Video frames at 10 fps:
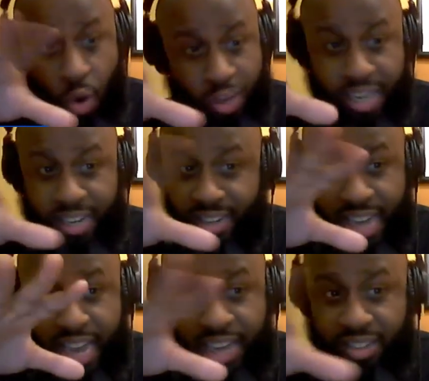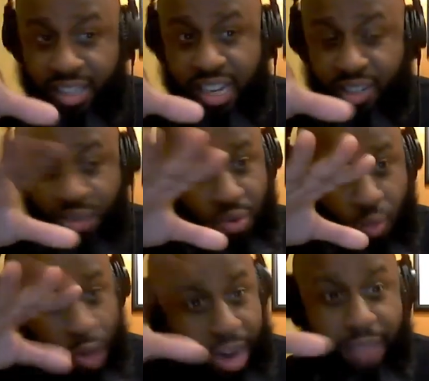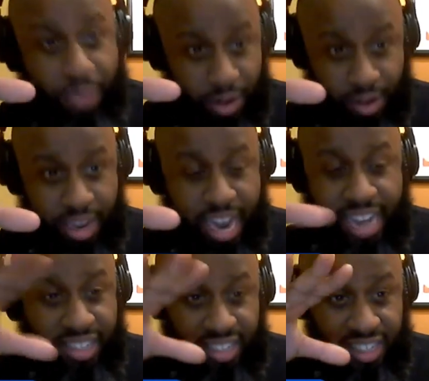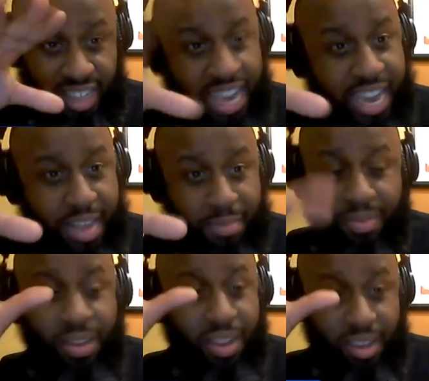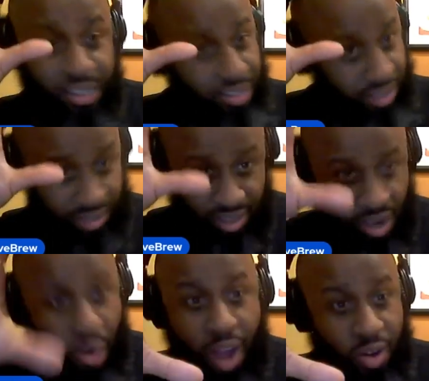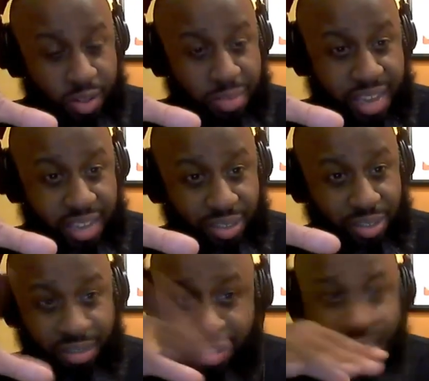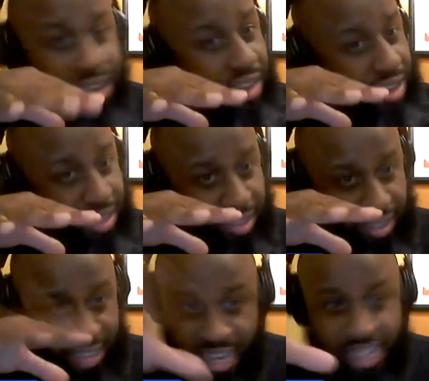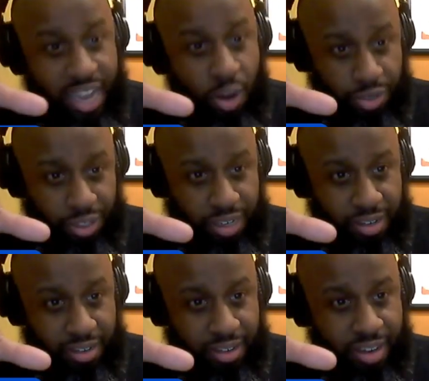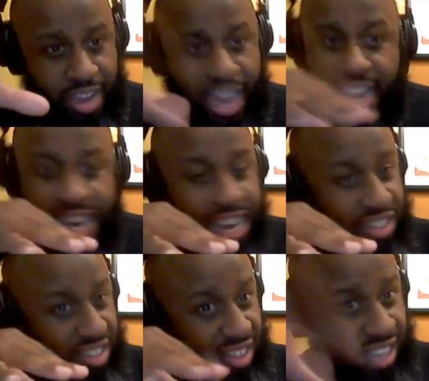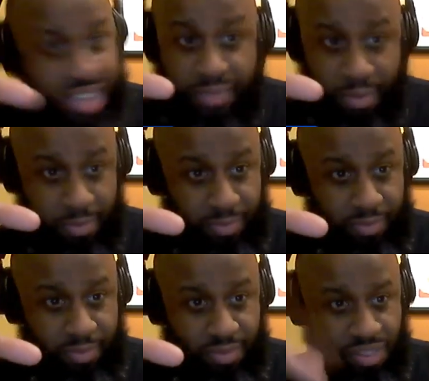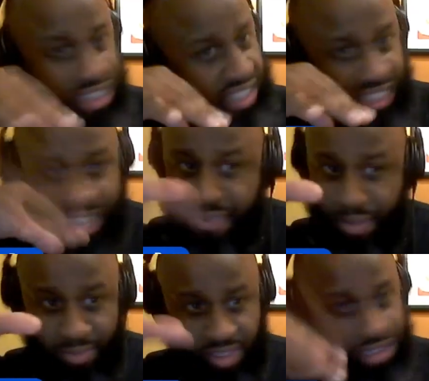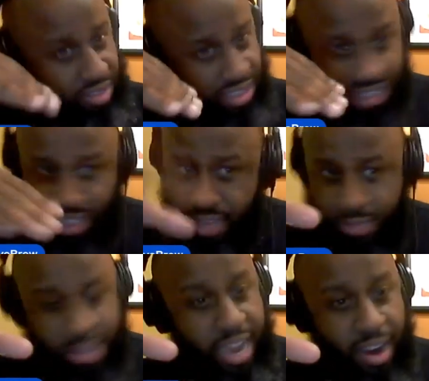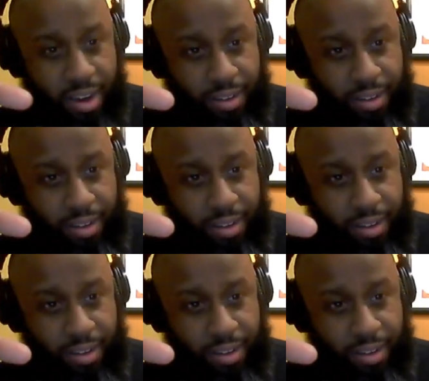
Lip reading: and Hennessy's or whatever, and just let him just go out on the beach, sit in the ocean, and then they just leave him. Just leave him there.